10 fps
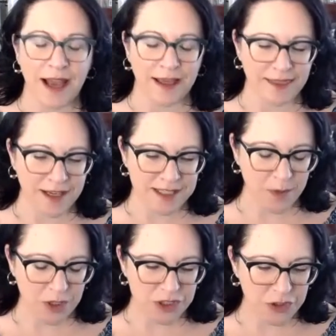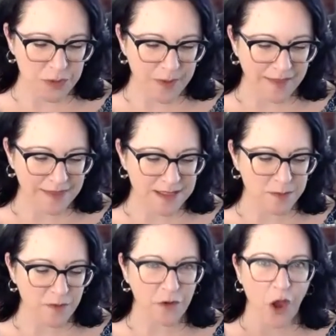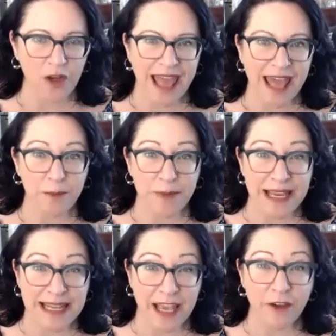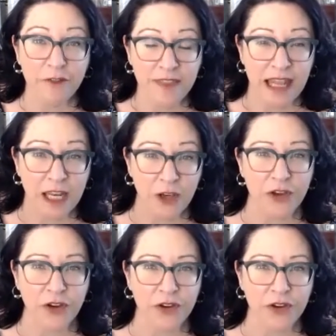I think I spoke to you about this before only had a PDF for their logo.